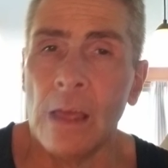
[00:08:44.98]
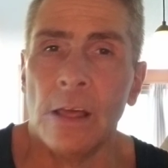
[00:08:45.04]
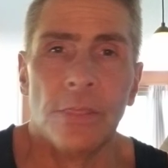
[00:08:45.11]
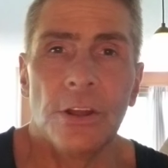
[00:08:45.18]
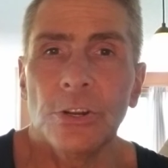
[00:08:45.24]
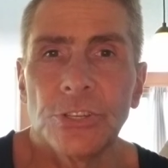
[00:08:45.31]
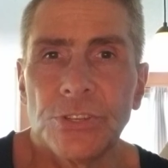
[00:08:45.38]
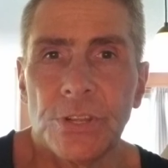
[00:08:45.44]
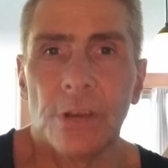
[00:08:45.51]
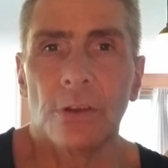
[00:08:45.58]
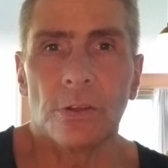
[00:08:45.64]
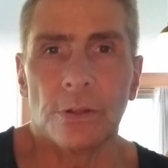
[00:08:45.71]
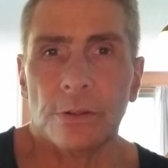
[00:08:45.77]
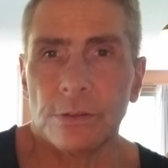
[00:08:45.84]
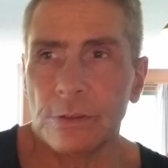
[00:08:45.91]
They're
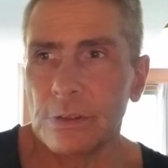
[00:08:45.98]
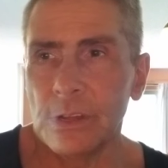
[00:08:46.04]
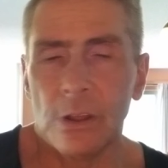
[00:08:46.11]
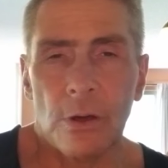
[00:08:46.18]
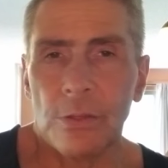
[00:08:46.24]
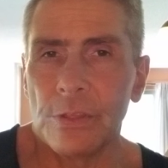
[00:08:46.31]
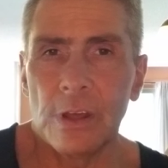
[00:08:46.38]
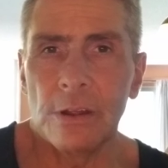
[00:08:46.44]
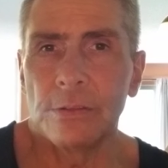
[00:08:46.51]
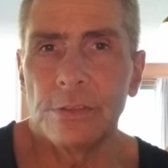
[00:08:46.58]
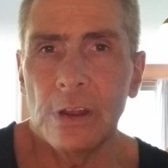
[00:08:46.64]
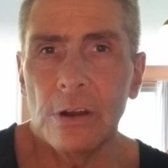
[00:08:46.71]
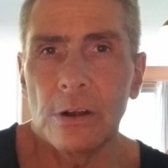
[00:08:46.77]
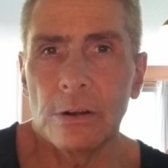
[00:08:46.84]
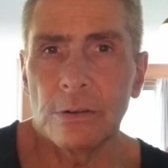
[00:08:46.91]
still,
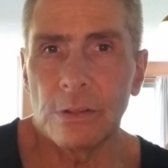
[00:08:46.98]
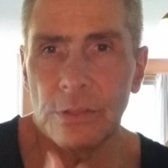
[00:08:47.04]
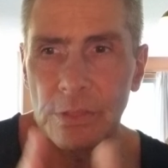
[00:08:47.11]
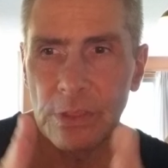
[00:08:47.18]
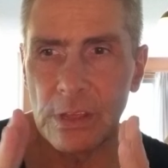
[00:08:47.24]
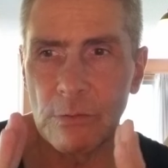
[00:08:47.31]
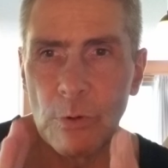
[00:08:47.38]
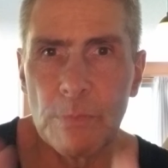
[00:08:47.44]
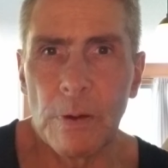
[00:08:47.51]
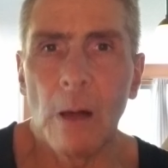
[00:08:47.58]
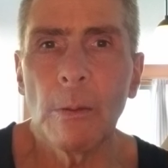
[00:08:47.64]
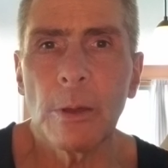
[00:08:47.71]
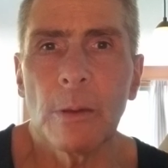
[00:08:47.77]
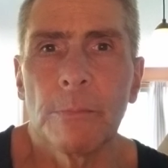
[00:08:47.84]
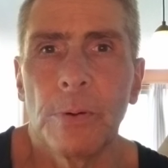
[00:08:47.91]
the
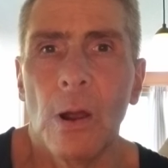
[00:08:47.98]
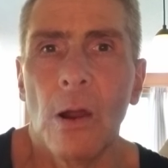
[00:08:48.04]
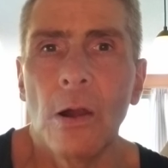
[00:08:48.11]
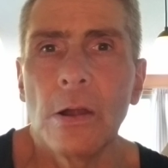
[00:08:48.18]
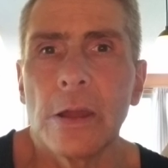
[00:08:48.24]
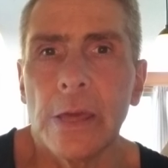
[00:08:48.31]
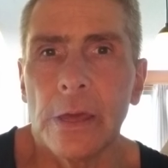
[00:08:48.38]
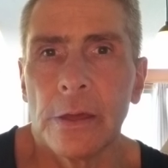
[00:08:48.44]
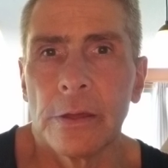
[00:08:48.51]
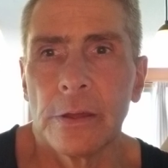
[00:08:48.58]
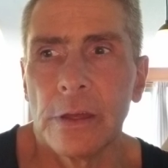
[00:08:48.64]
Republican Party